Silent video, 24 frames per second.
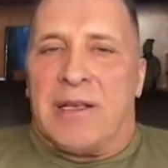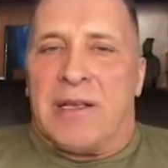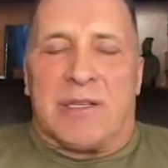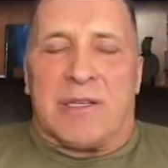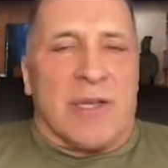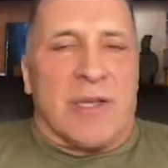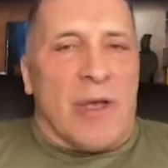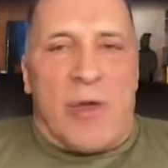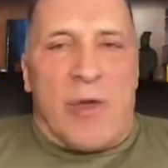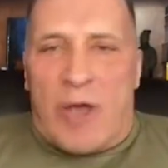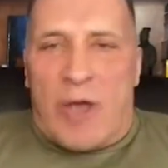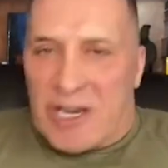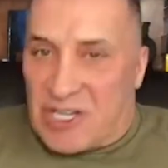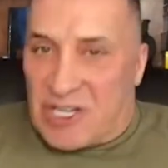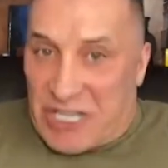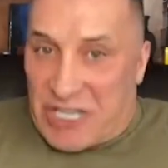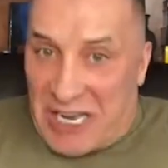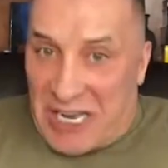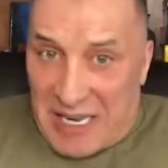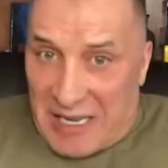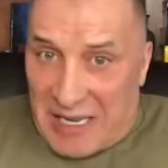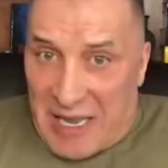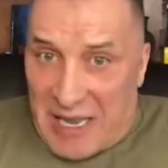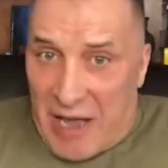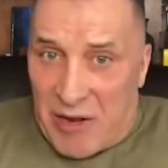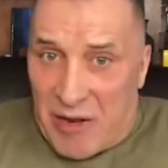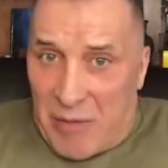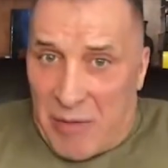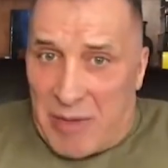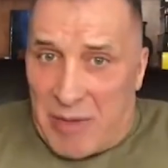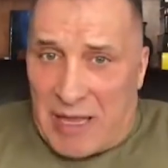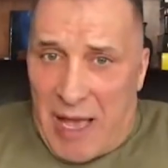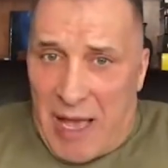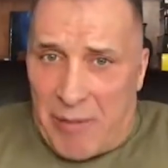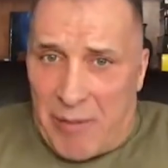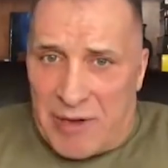So you are shutting down your
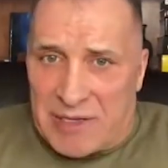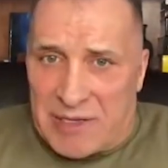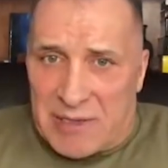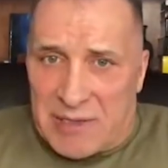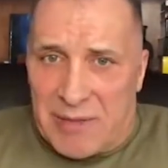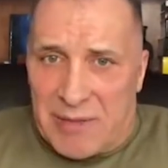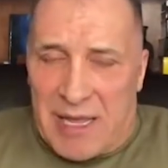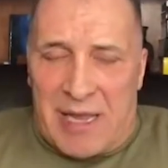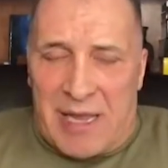metabolism.